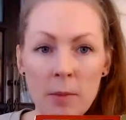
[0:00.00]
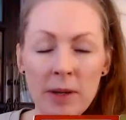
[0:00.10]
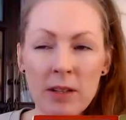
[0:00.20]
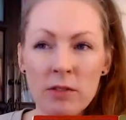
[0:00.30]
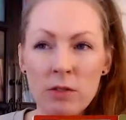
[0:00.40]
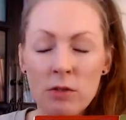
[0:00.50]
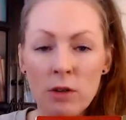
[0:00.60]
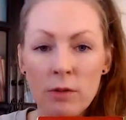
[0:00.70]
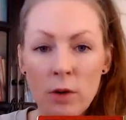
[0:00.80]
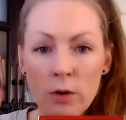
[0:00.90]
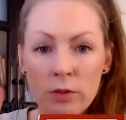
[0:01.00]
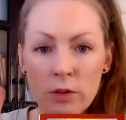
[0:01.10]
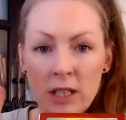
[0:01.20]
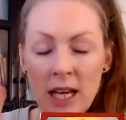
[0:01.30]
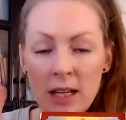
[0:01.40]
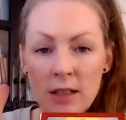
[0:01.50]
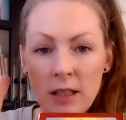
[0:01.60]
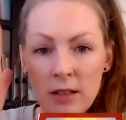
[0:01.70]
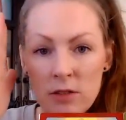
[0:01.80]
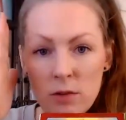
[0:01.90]
because you sort of also get
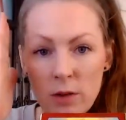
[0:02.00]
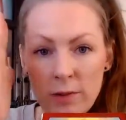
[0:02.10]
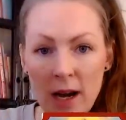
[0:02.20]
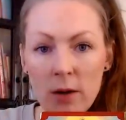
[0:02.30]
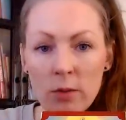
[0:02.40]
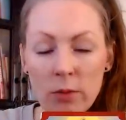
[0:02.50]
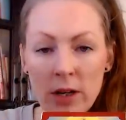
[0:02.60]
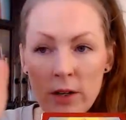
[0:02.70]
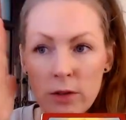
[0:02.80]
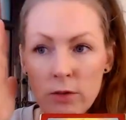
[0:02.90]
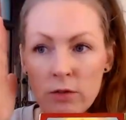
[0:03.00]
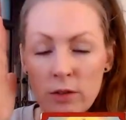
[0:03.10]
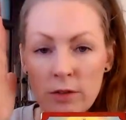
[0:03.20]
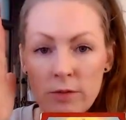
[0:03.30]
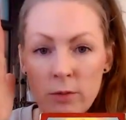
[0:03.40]
into a route where you sort of,